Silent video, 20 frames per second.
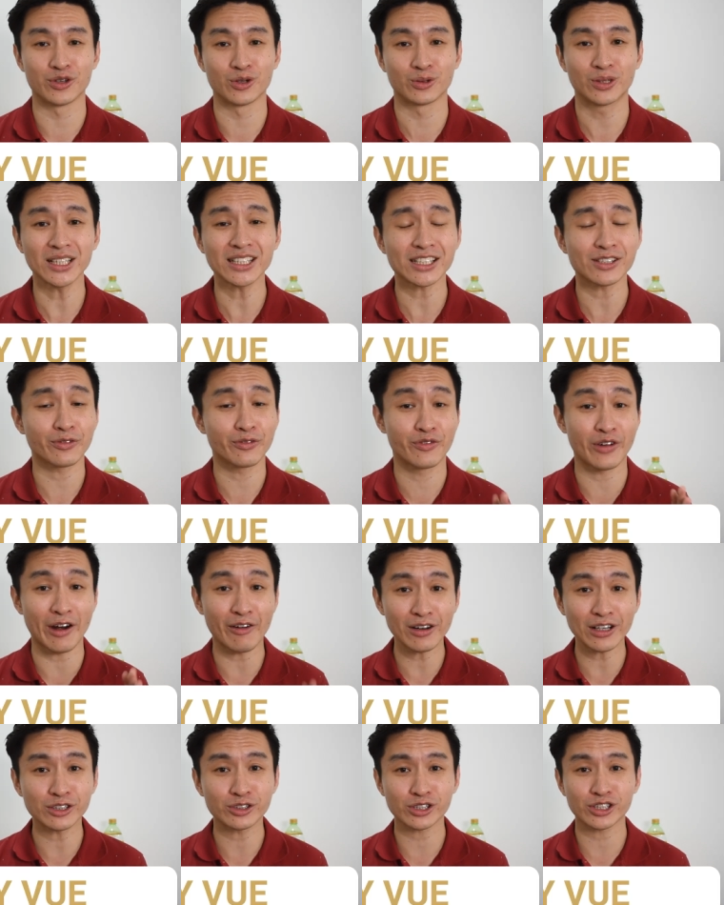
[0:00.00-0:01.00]
View. This is a
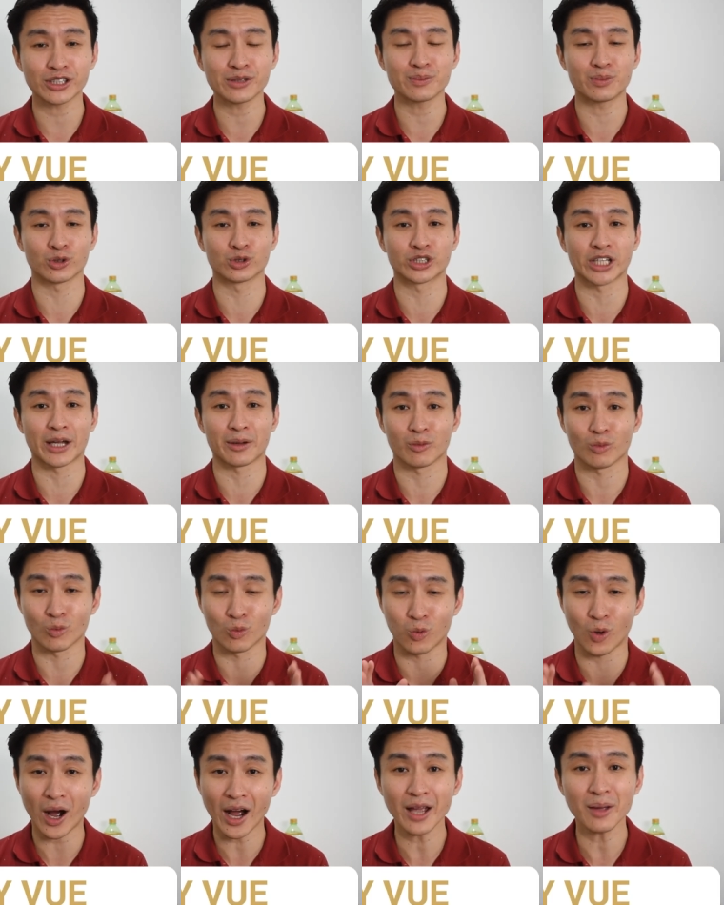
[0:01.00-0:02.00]
very interesting project.
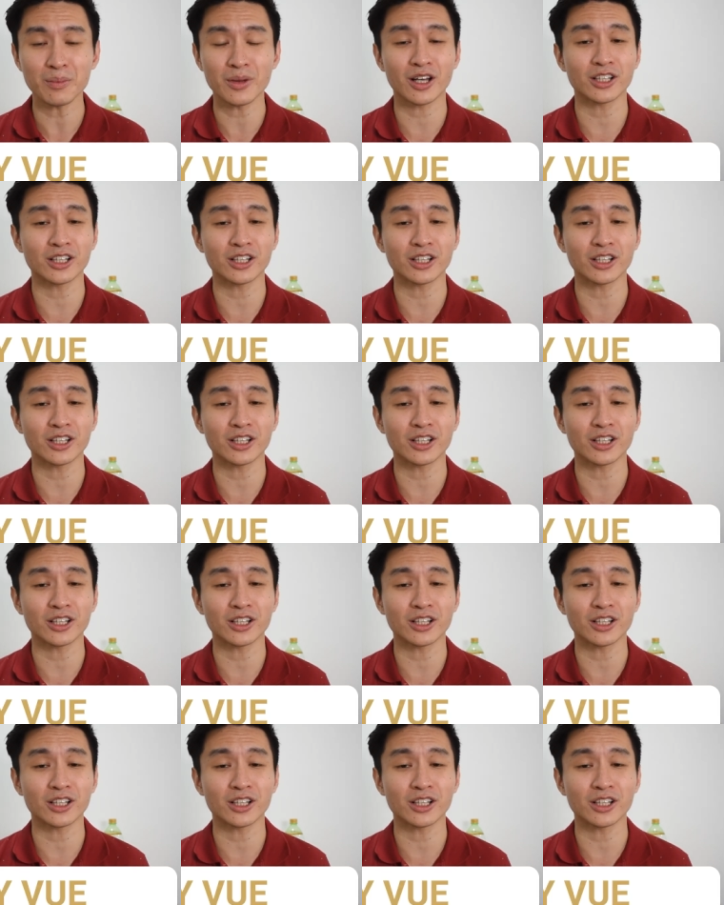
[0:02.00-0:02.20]
Why?